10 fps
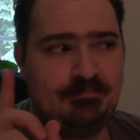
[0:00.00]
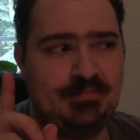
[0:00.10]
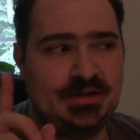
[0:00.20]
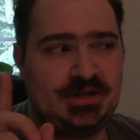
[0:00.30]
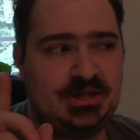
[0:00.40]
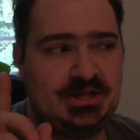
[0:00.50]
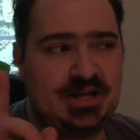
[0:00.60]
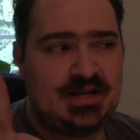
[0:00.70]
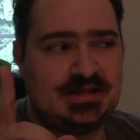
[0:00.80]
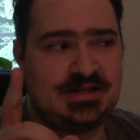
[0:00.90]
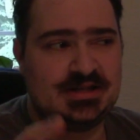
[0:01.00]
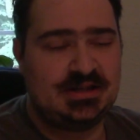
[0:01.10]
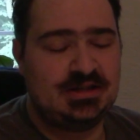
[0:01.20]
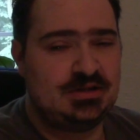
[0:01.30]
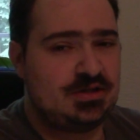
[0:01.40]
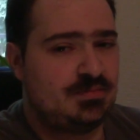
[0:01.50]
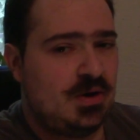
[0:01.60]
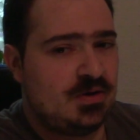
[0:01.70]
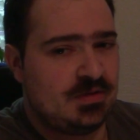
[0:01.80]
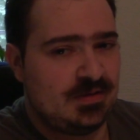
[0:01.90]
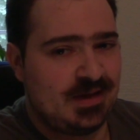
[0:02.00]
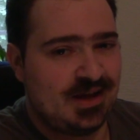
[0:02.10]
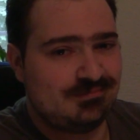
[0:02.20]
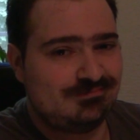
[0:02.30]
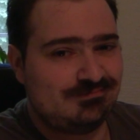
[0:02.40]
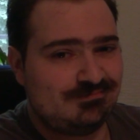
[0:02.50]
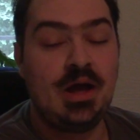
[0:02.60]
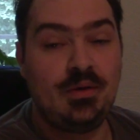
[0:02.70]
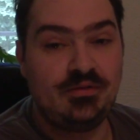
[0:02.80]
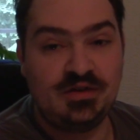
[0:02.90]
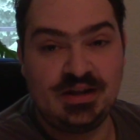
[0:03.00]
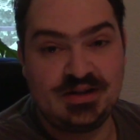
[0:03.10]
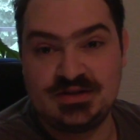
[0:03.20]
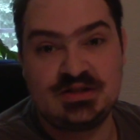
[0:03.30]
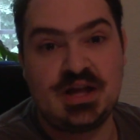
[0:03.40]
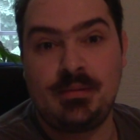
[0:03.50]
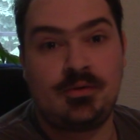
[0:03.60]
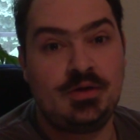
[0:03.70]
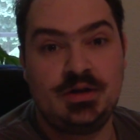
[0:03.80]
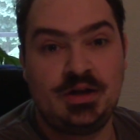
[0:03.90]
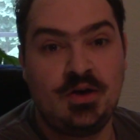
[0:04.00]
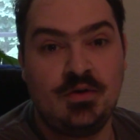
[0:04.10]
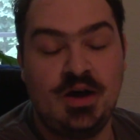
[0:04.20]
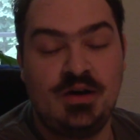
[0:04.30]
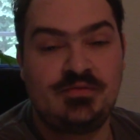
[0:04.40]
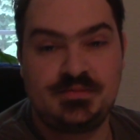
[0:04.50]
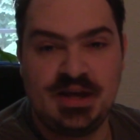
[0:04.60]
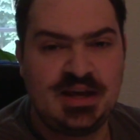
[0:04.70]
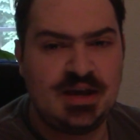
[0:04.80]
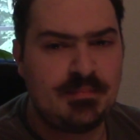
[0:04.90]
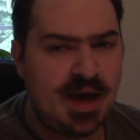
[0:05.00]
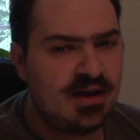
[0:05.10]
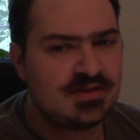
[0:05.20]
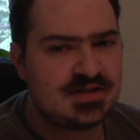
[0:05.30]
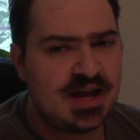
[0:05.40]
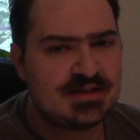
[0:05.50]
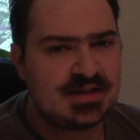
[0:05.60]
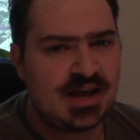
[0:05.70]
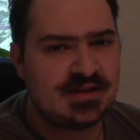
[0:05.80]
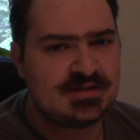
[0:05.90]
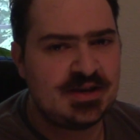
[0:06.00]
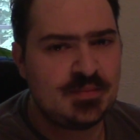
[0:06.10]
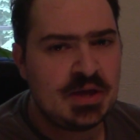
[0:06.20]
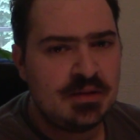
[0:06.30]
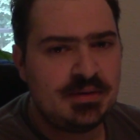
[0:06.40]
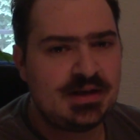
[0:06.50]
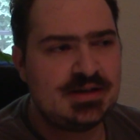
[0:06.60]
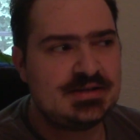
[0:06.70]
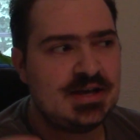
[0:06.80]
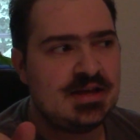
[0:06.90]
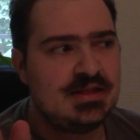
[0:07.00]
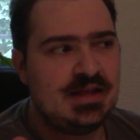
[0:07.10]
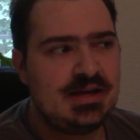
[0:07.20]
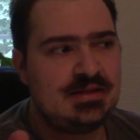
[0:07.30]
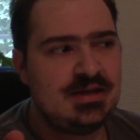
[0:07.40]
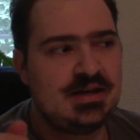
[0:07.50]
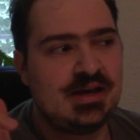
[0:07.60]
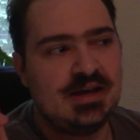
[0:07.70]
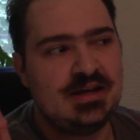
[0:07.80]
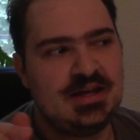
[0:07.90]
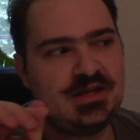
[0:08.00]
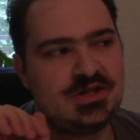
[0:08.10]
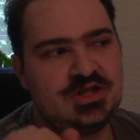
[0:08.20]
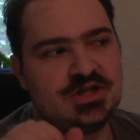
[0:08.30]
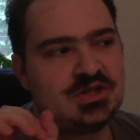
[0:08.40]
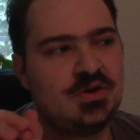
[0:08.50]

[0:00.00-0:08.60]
But Jeice is a little smarter than that. However, that doesn't stop Krillin and Gohan from taking a battle stance against him because they think he's just